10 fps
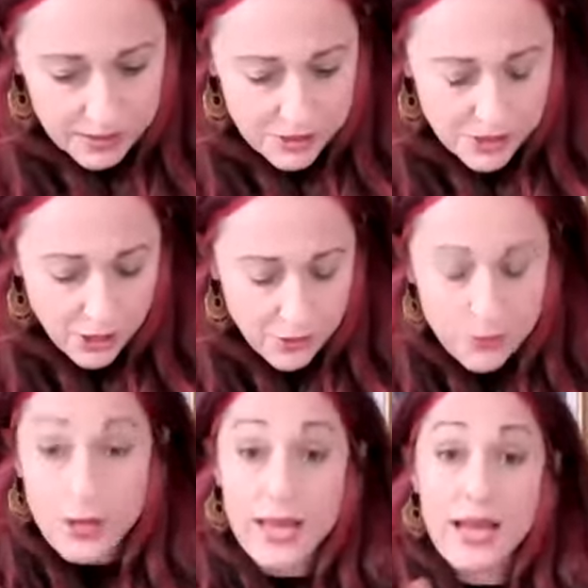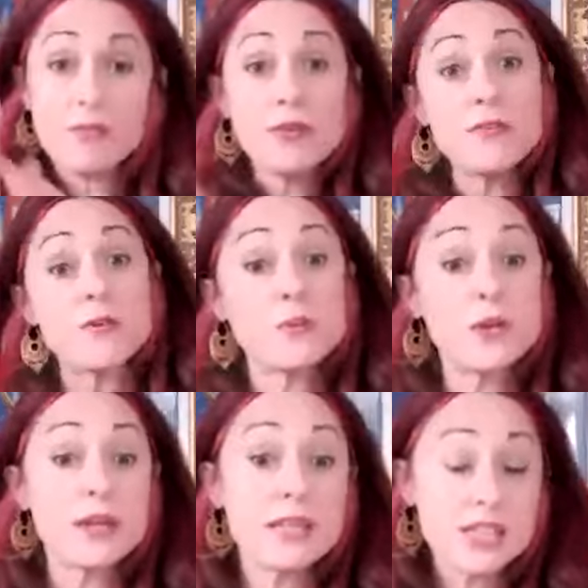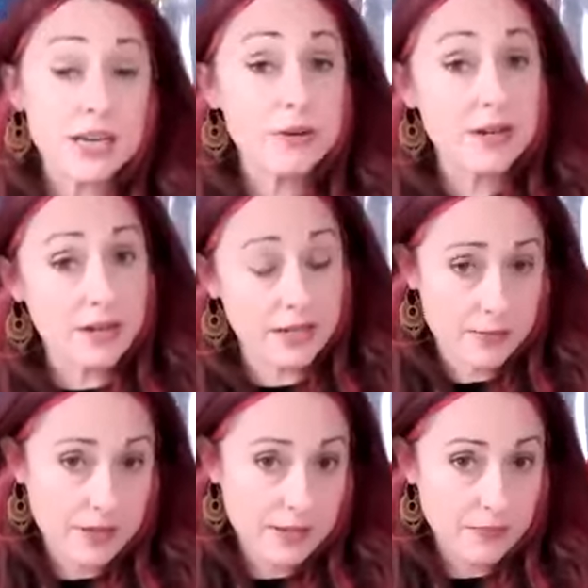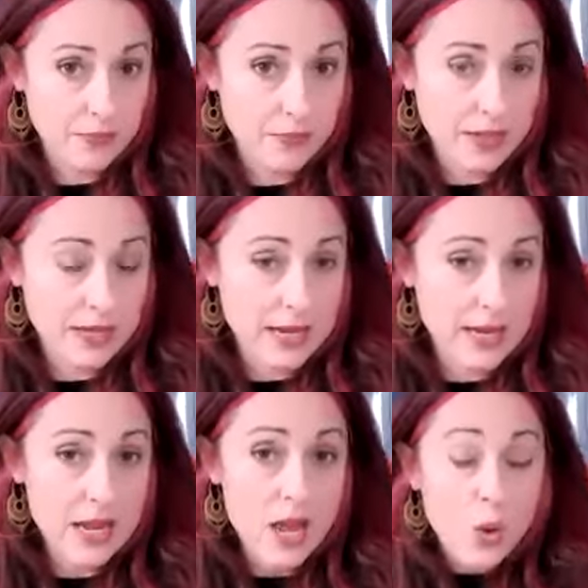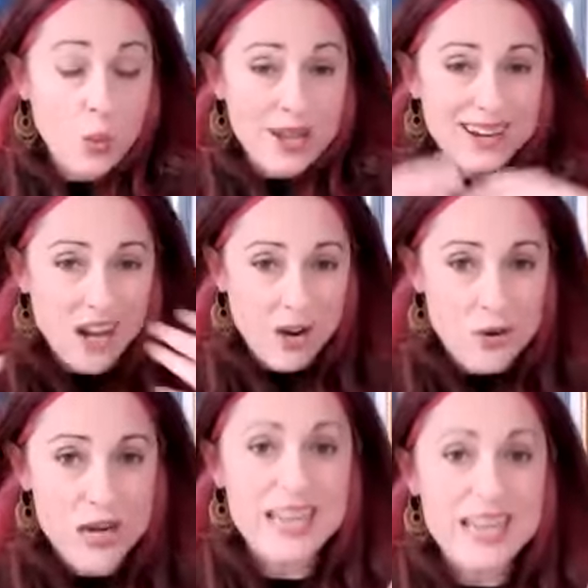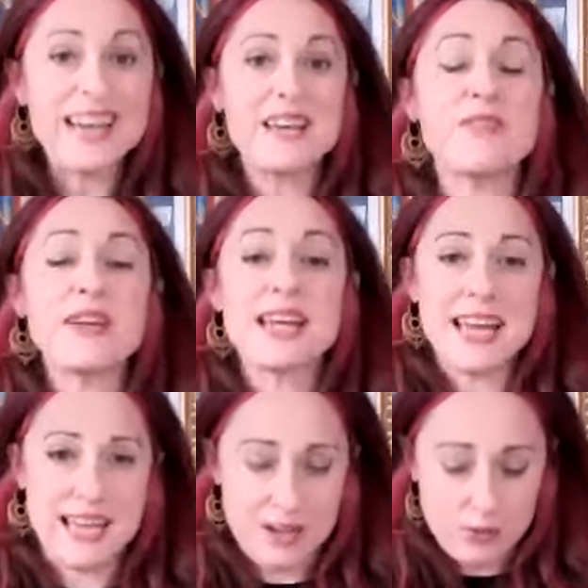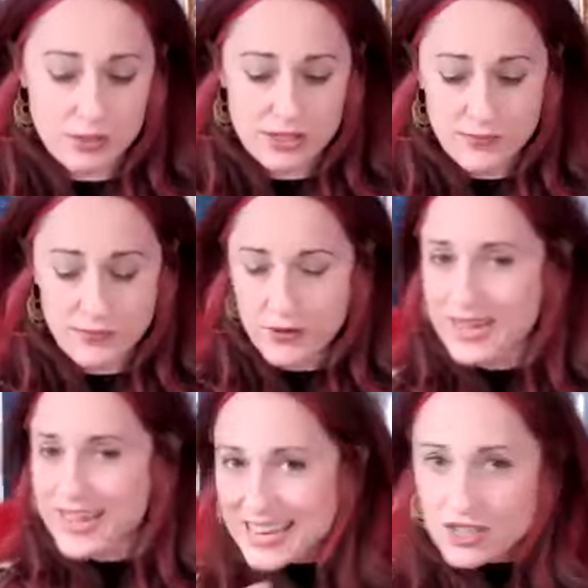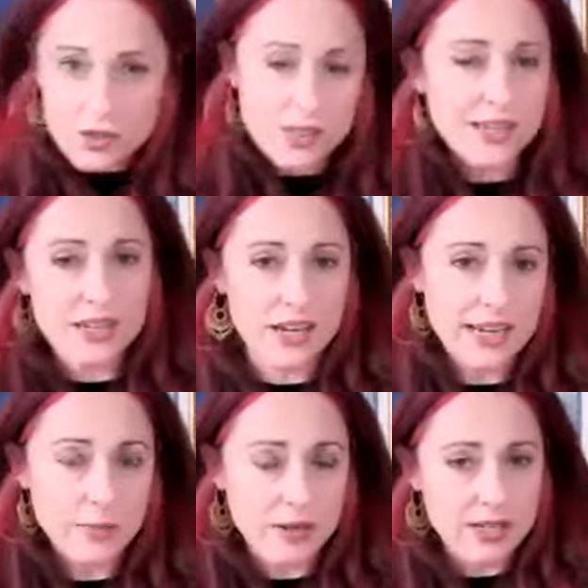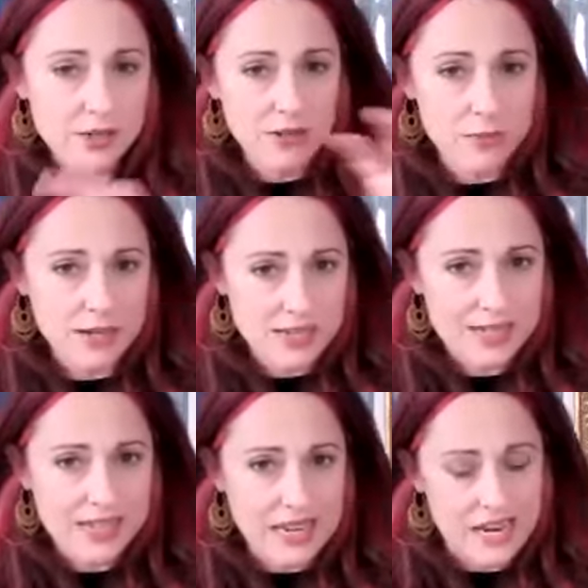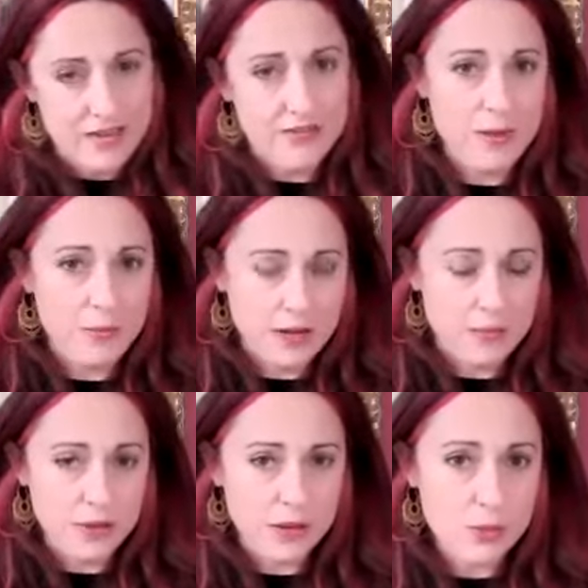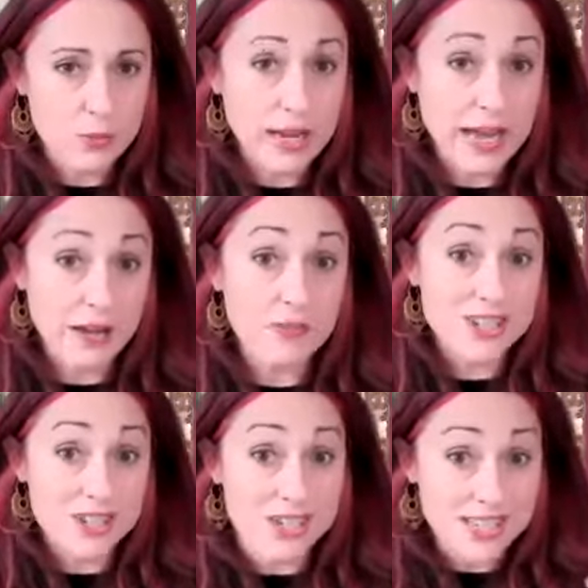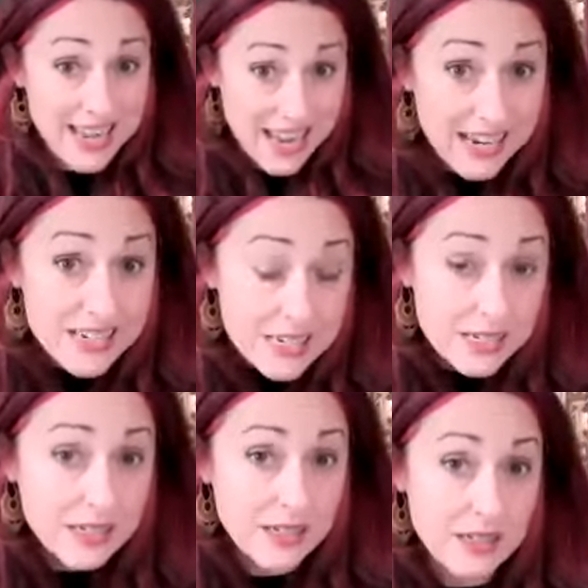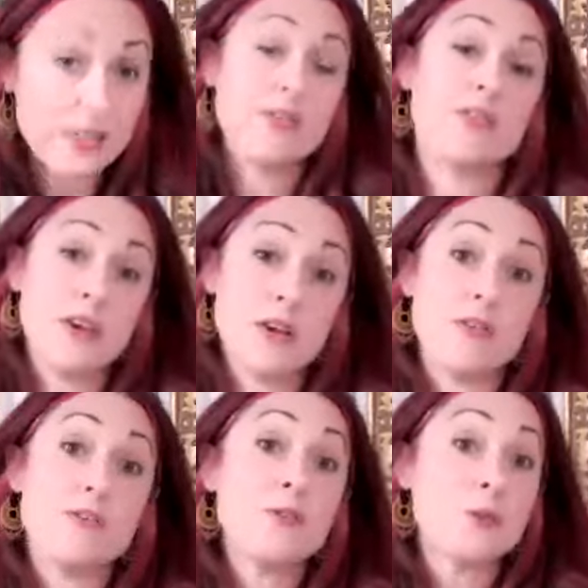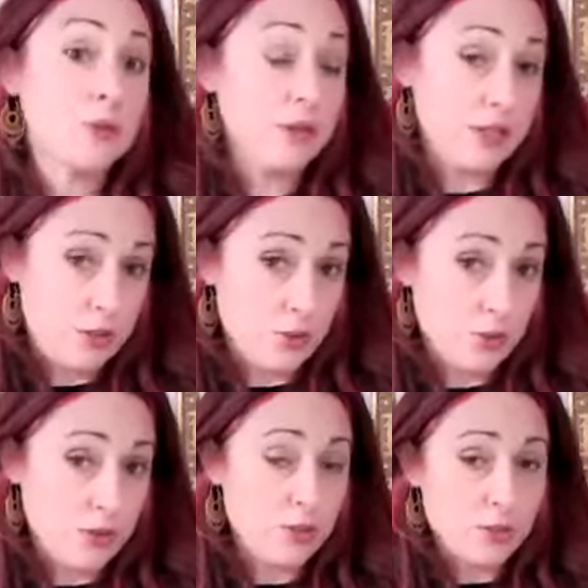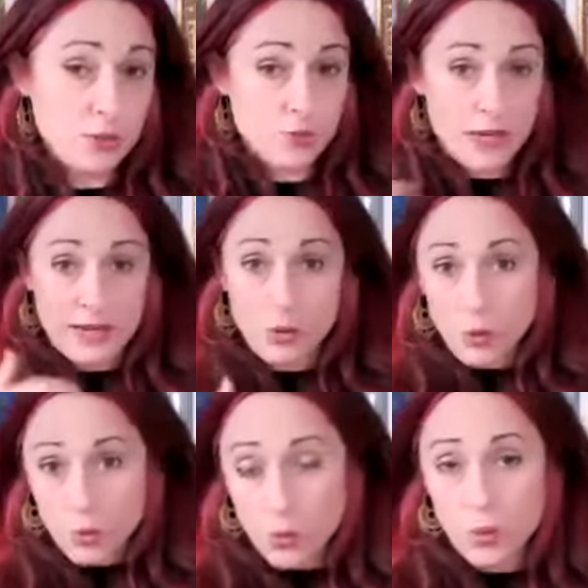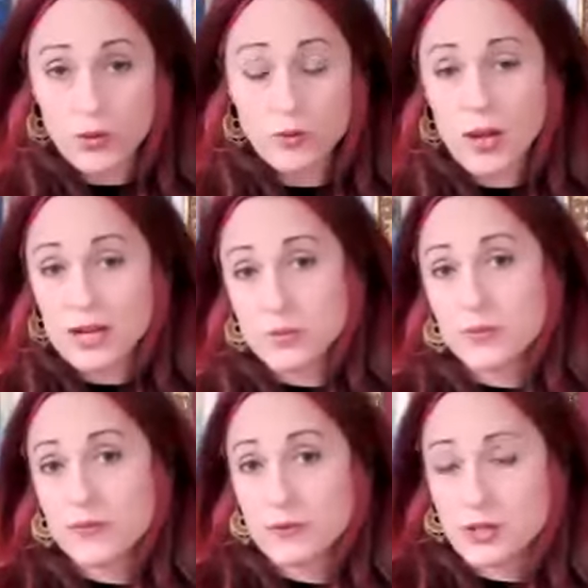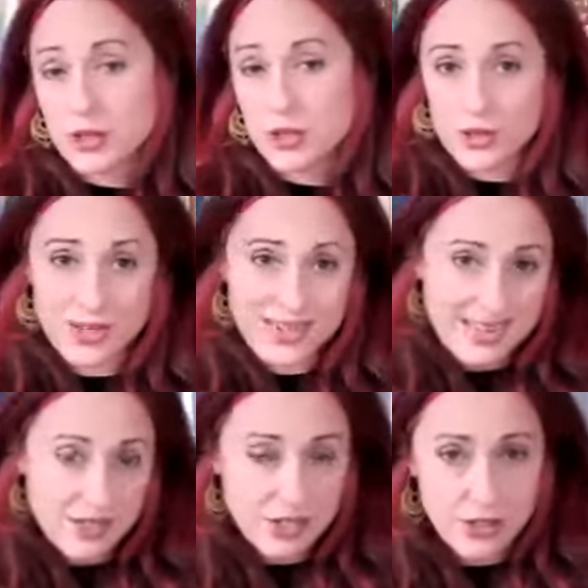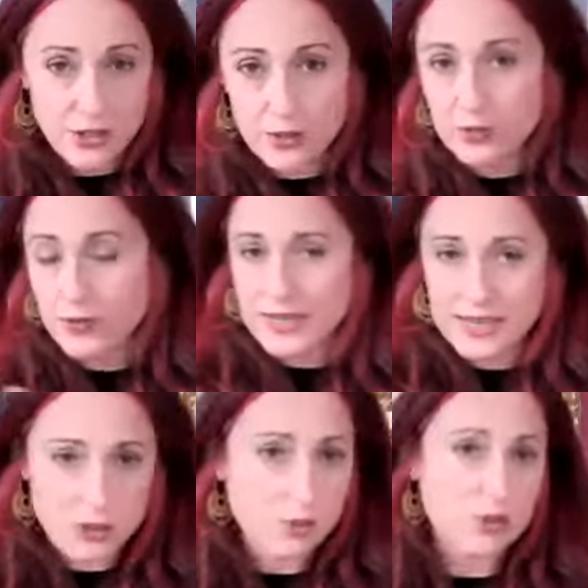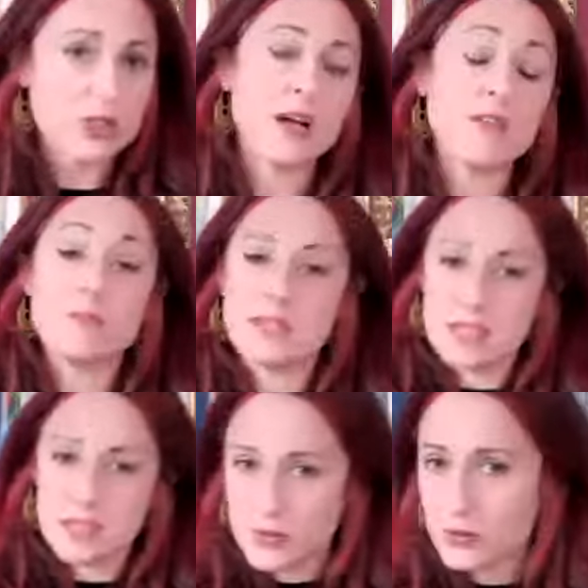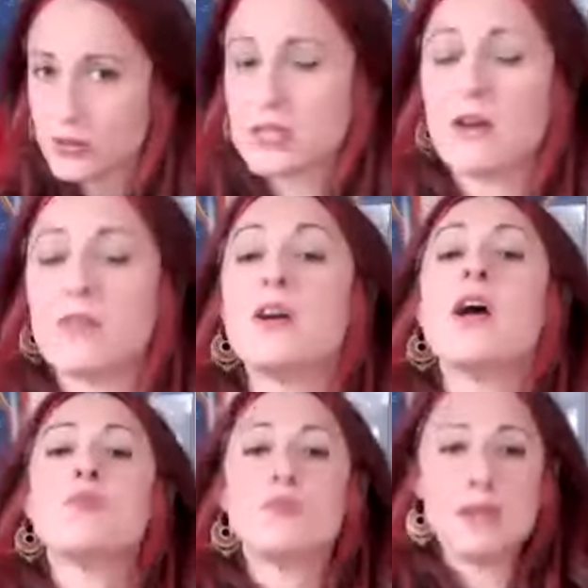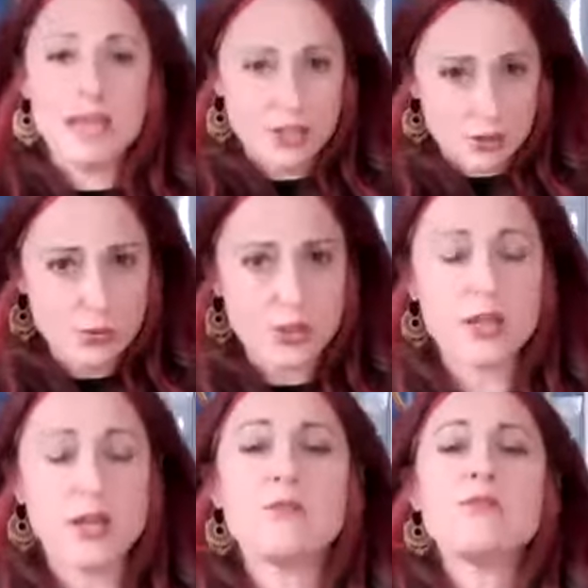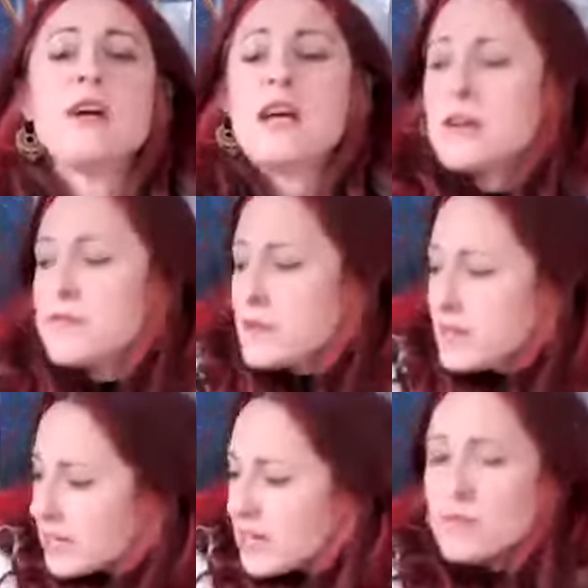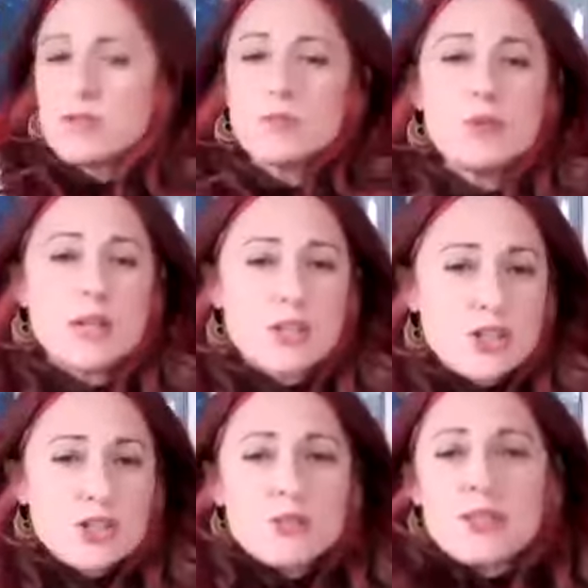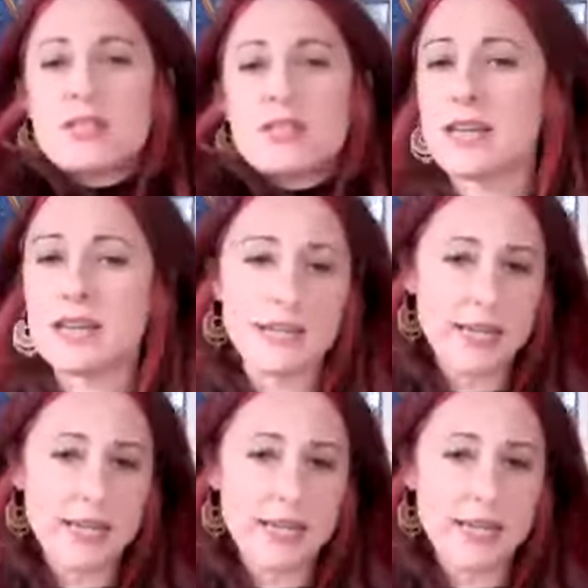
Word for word: So we have a full moon in Gemini coming. Okay. We are currently living out some very interesting dynamics around the masculine and the feminine because we have just had the full moon in Taurus, which was playing at all of where do we feel secure and insecure financial stuff, material stuff, relational stuff, feeling comfortable, luxurious, taken